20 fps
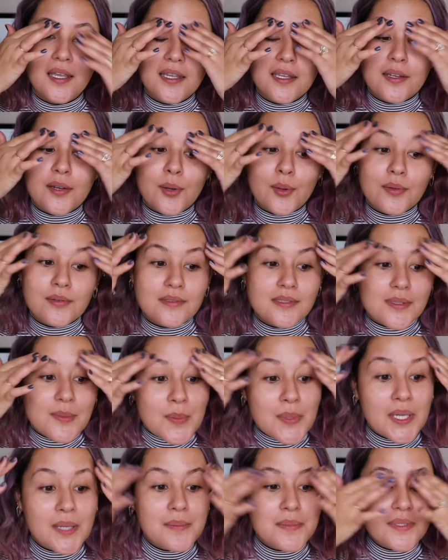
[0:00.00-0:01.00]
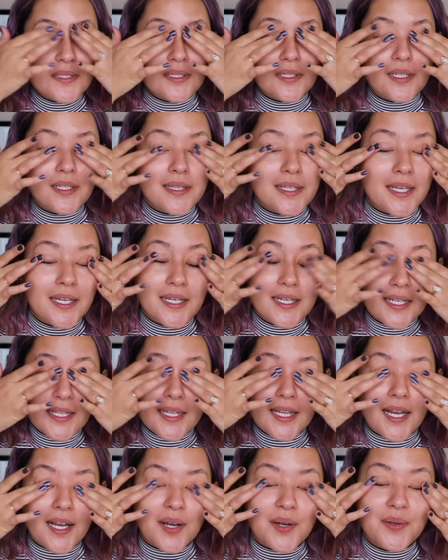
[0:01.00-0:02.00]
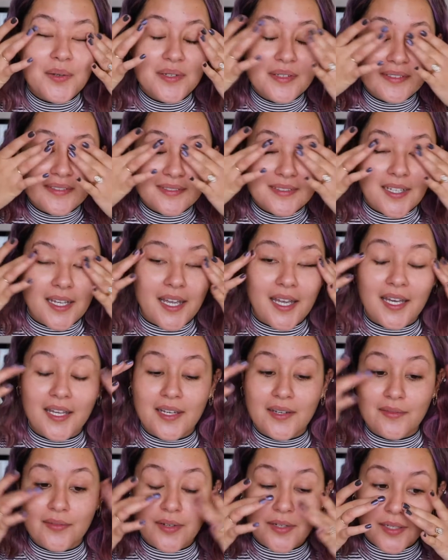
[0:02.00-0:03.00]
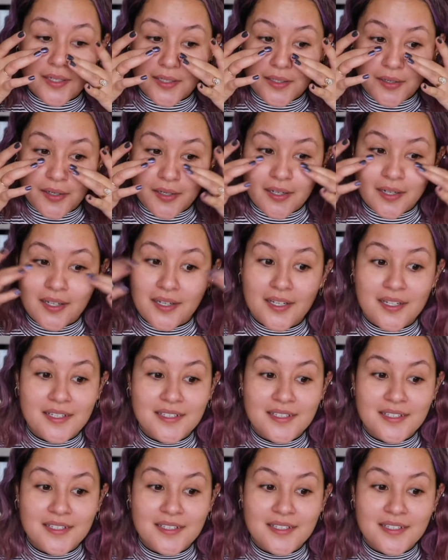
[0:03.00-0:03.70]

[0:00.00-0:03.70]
you know, sometimes looking like a clown and very dark